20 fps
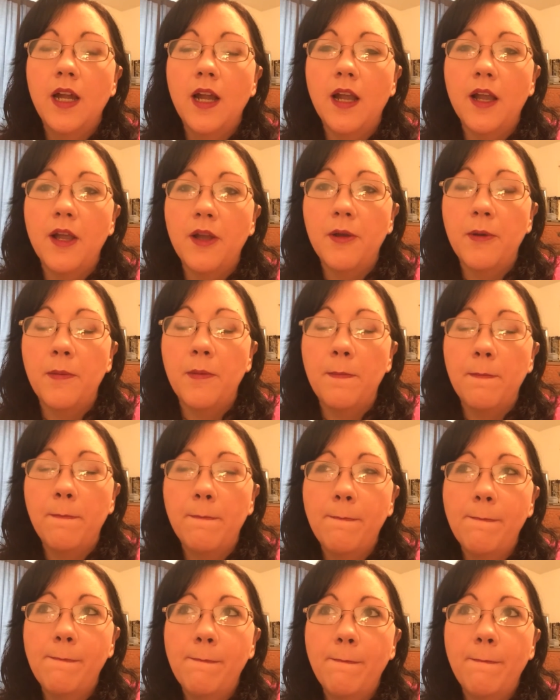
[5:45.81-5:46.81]
um,
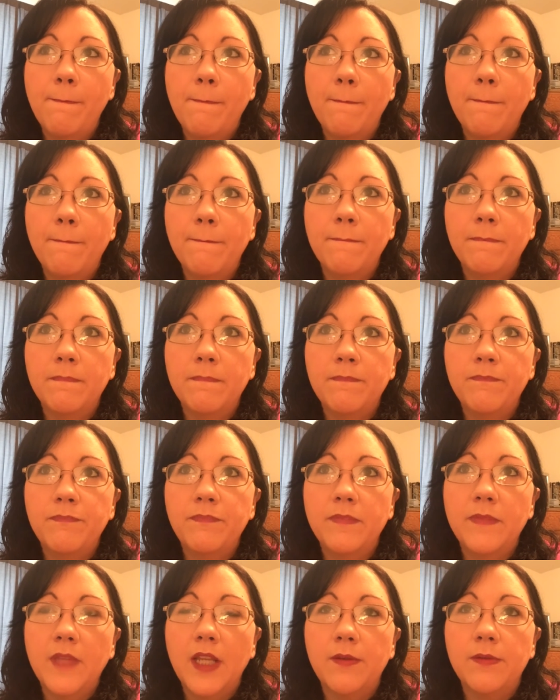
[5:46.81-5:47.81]

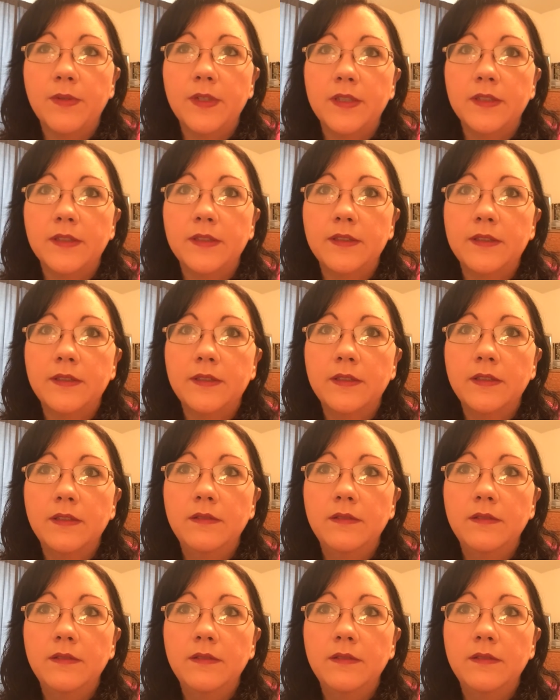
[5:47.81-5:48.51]
it was